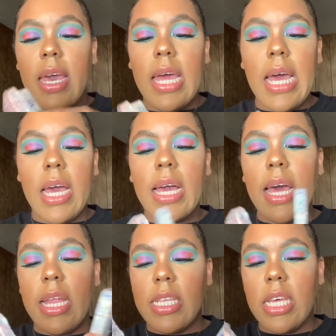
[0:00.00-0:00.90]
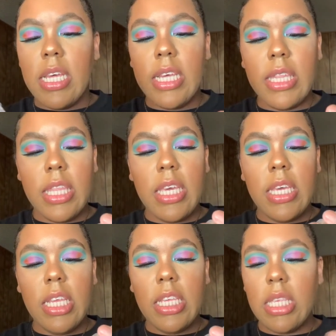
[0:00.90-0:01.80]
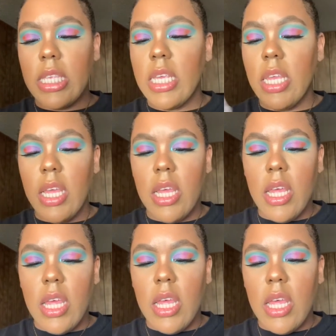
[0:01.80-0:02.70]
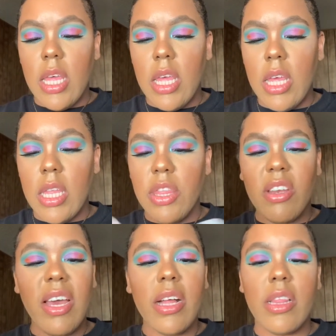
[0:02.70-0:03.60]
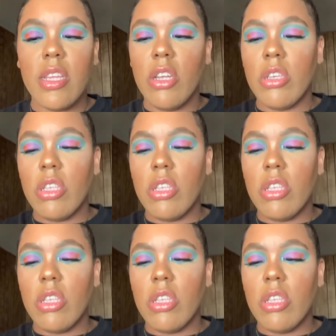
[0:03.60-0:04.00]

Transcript: I got these. They're not glitters.